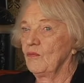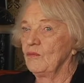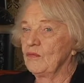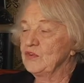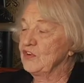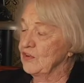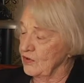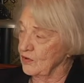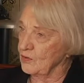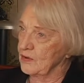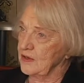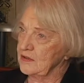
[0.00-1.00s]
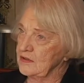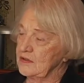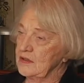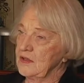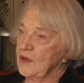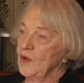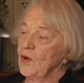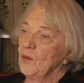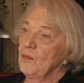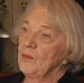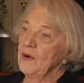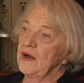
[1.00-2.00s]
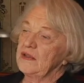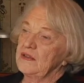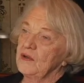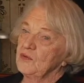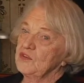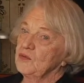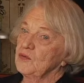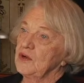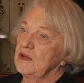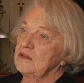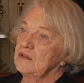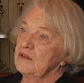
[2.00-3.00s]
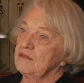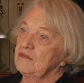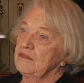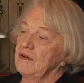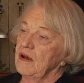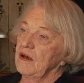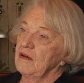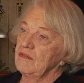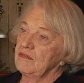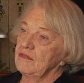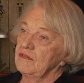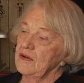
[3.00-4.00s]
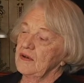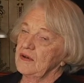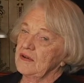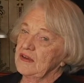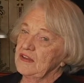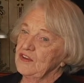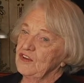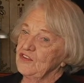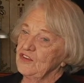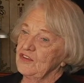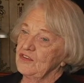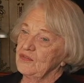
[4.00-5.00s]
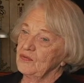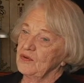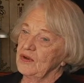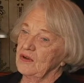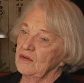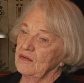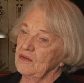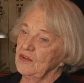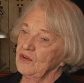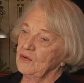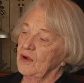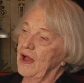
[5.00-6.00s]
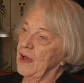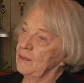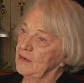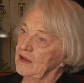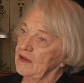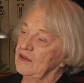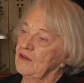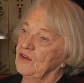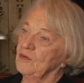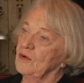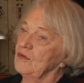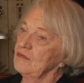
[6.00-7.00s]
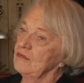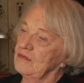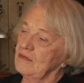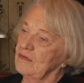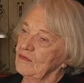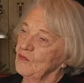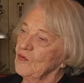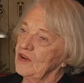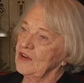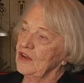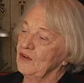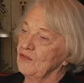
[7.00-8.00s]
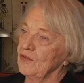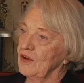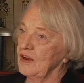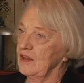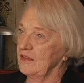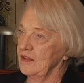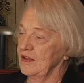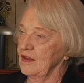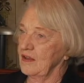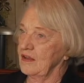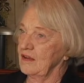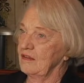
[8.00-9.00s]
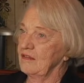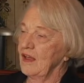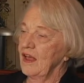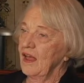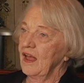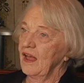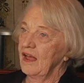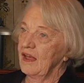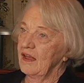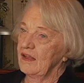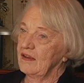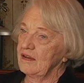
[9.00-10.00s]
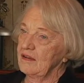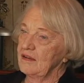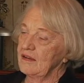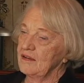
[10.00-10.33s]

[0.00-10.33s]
material wealth, but there was a wealth of conditions where you were happy and you weren't wanting for anything. And